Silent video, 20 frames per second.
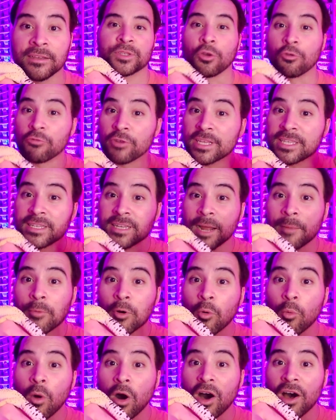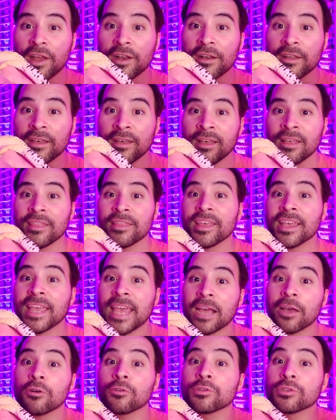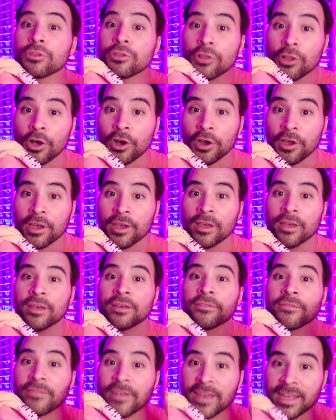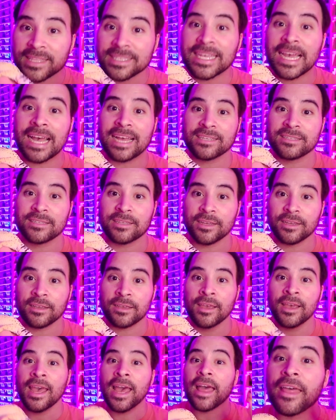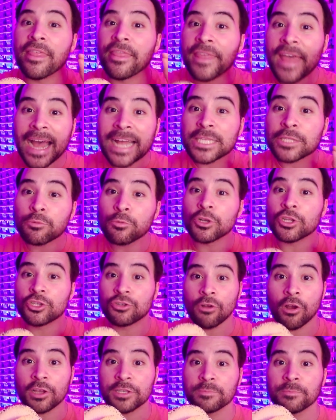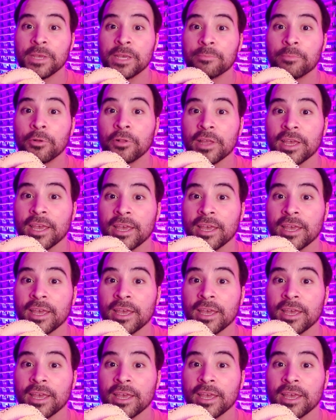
So reason number one, the geckos look fantastic. And that's what draws people